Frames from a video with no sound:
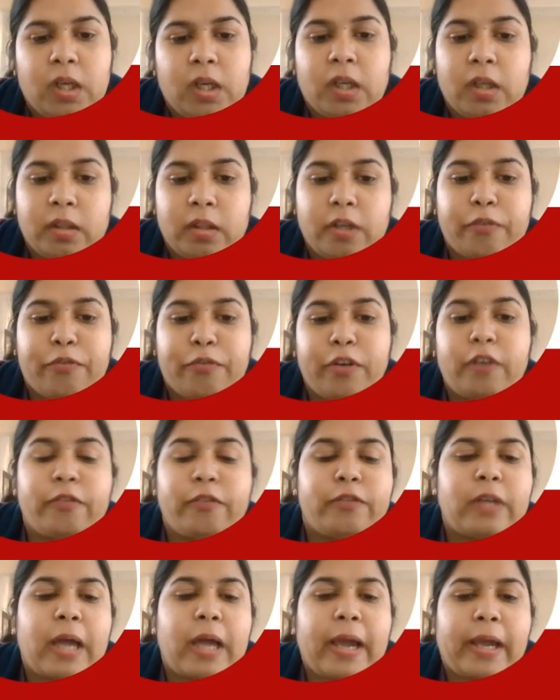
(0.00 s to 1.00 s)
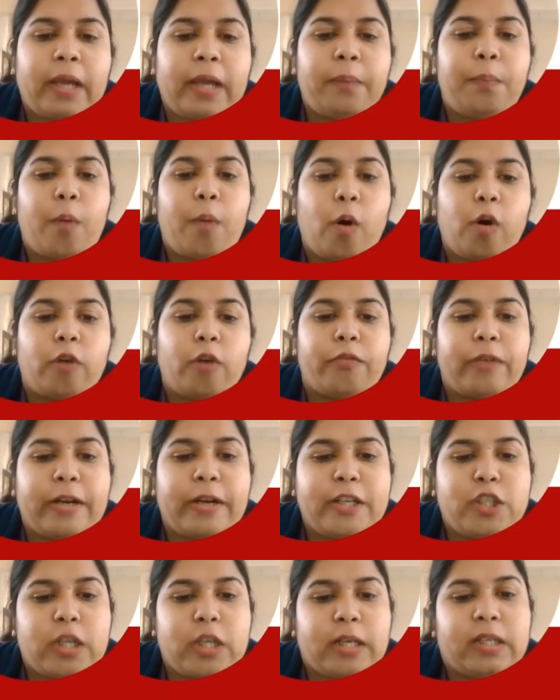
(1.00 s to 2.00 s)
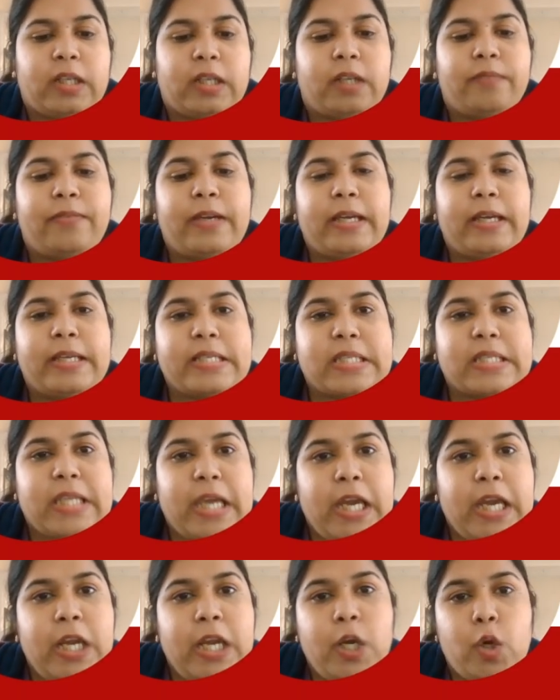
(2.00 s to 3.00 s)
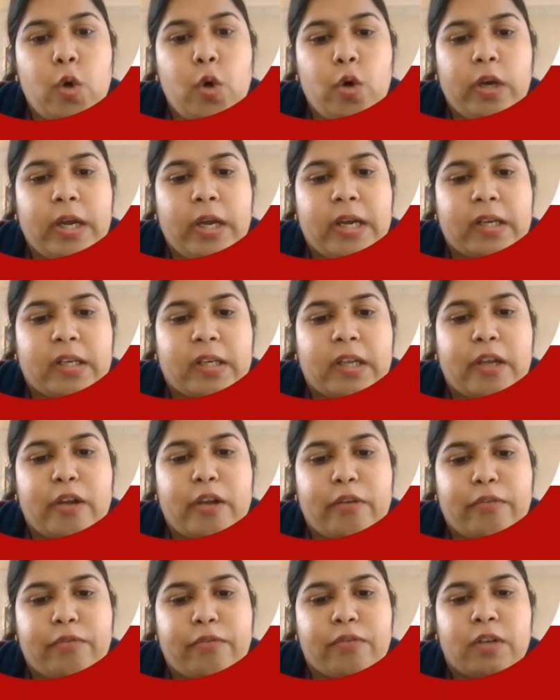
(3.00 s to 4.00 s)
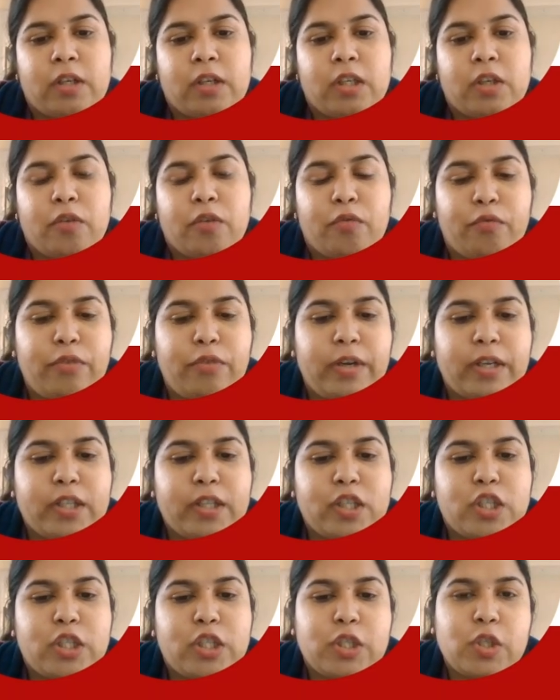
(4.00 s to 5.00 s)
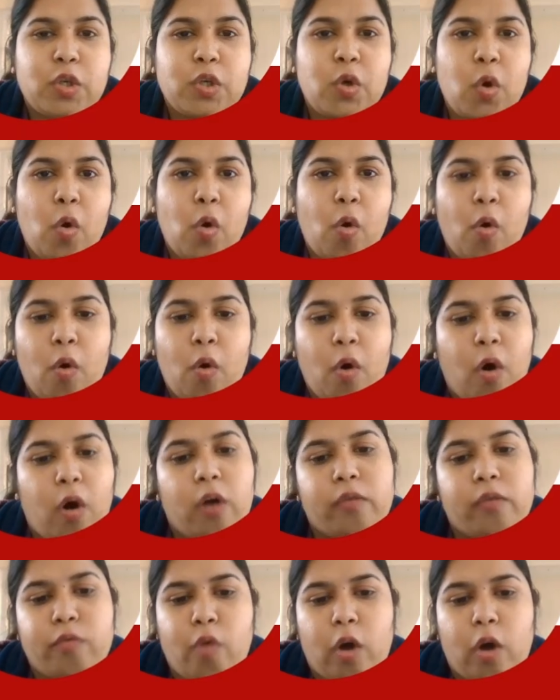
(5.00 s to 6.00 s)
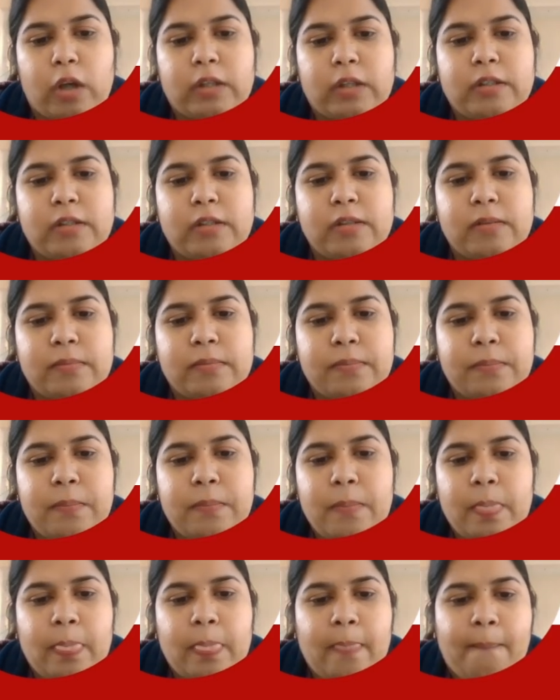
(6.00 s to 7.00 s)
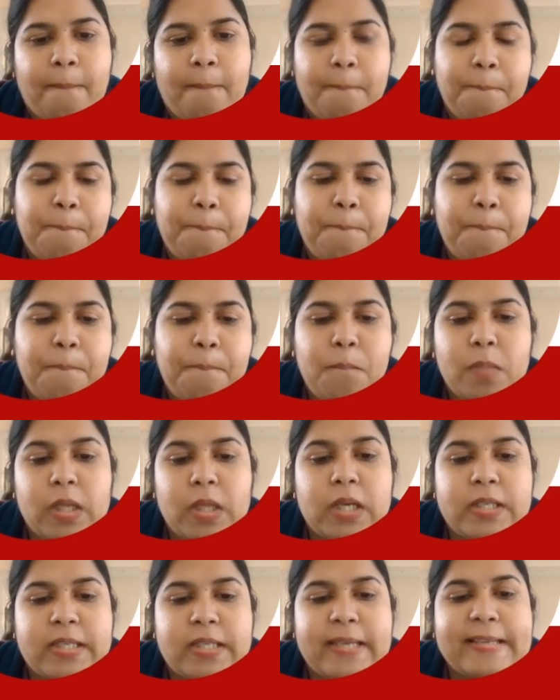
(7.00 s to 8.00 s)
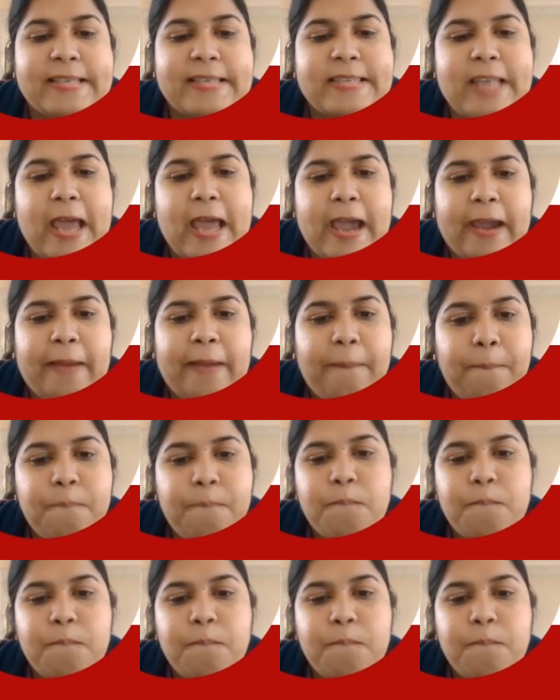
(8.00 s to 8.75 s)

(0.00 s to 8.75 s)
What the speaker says: The fifth type of adjective is interrogative, which or what. Sixth type